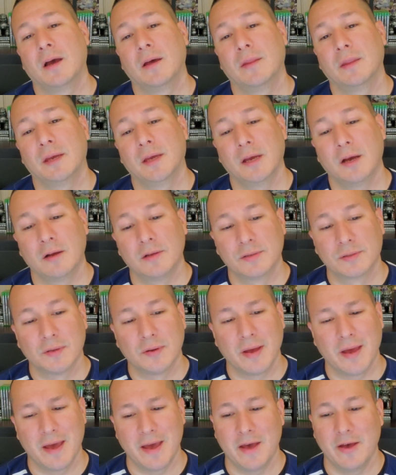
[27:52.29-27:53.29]
They also
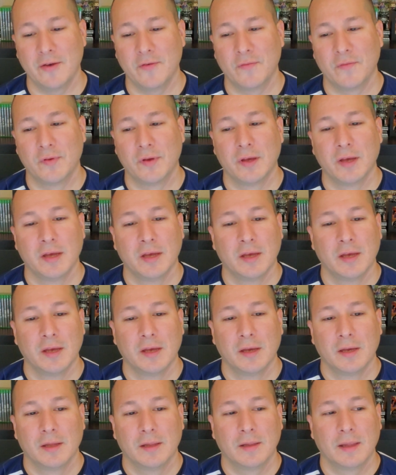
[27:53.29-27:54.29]
have
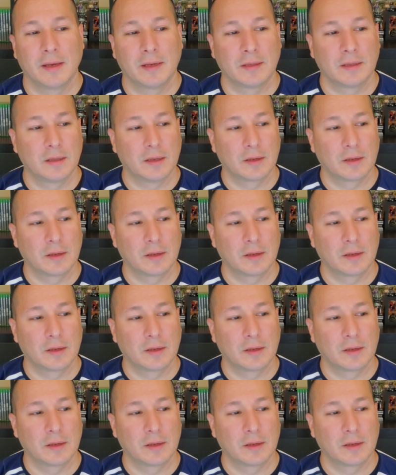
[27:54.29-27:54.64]
like